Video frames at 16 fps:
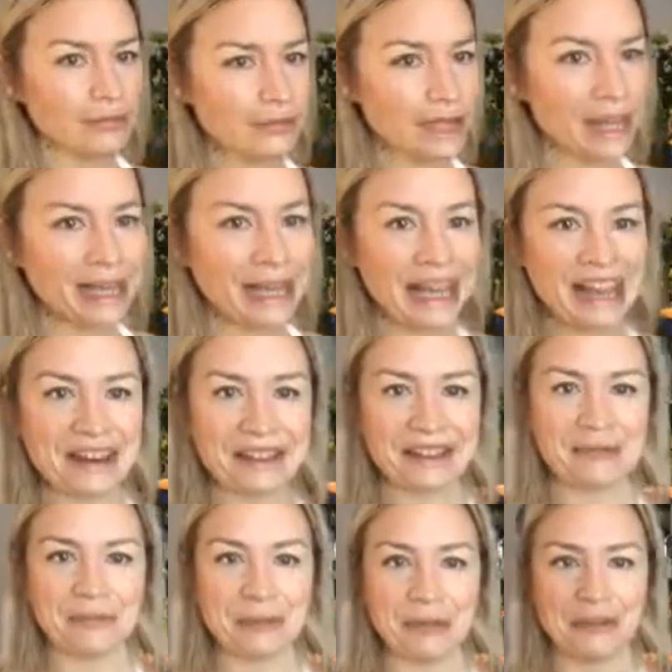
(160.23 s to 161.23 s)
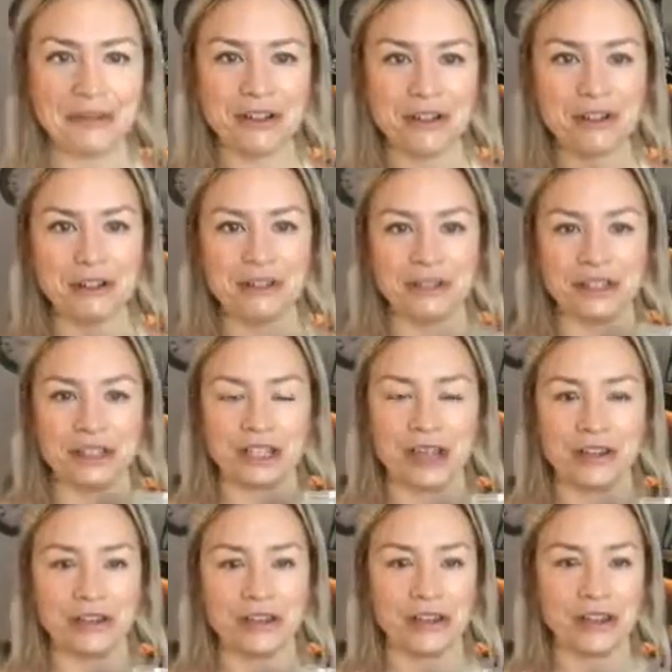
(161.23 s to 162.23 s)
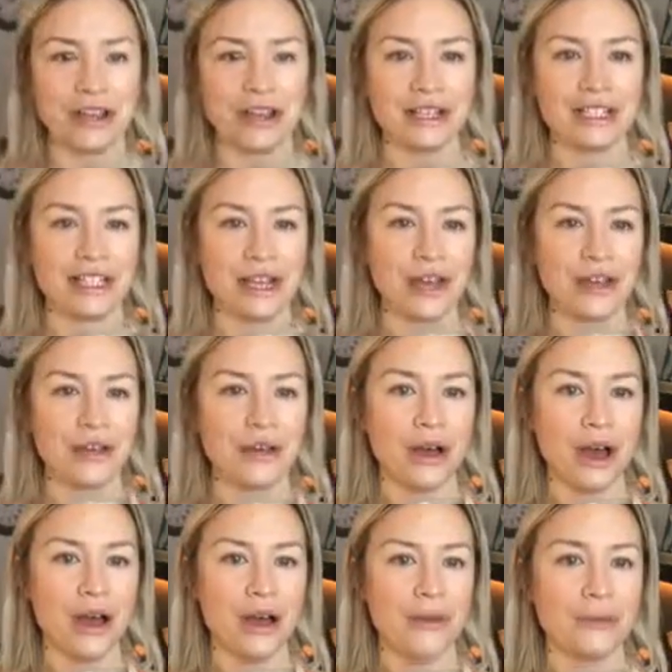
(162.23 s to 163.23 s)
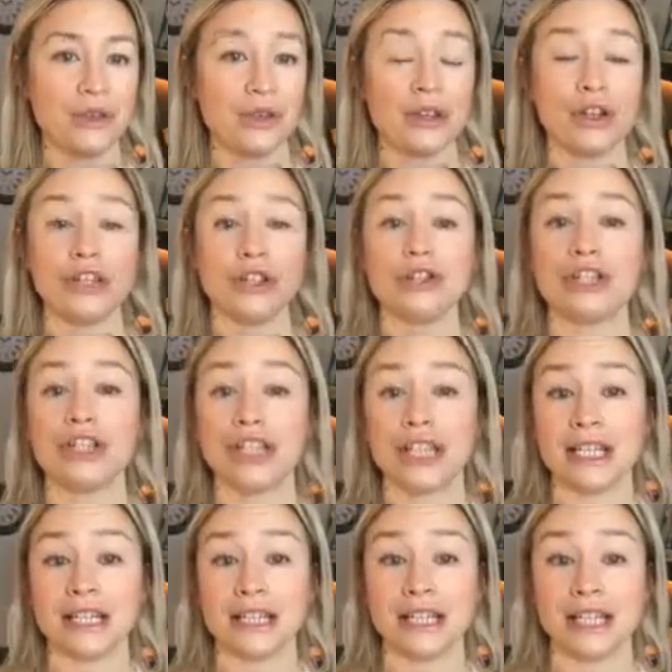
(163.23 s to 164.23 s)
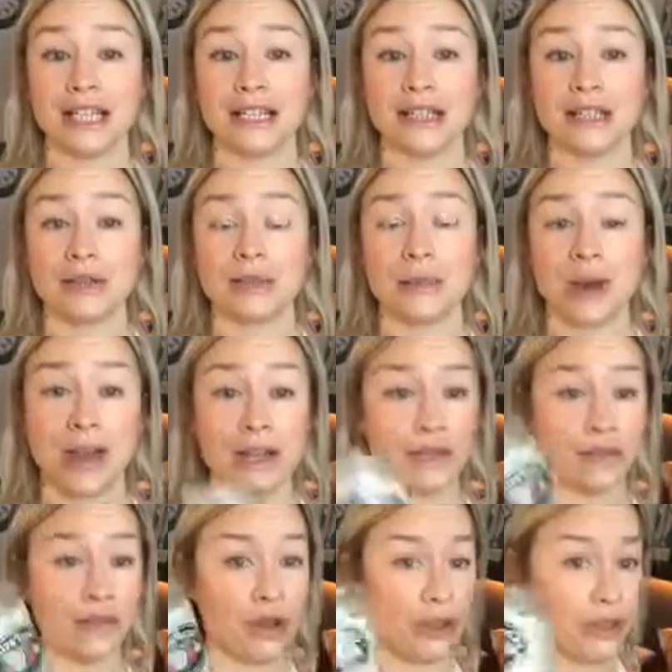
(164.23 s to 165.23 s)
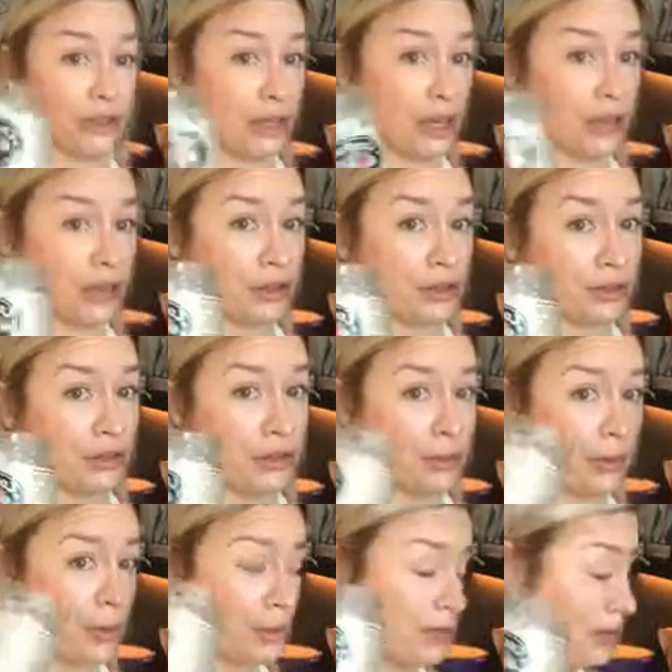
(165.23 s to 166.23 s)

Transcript: Again, some people are intolerant to coconut, so you could use the chia seeds to bind rather than the coconut oil, but I'm going